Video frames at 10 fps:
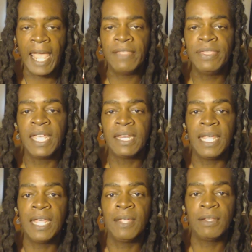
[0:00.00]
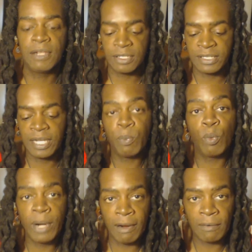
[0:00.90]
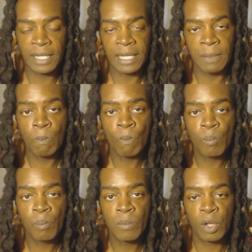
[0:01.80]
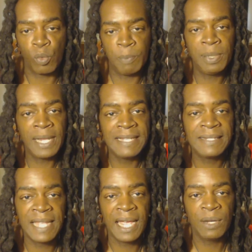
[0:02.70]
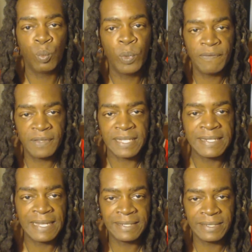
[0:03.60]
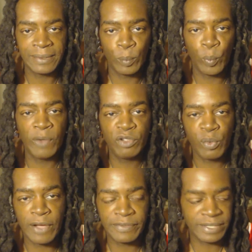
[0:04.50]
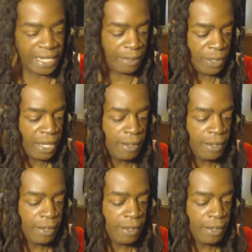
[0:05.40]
and then temporarily replace that with the system, with 12 step.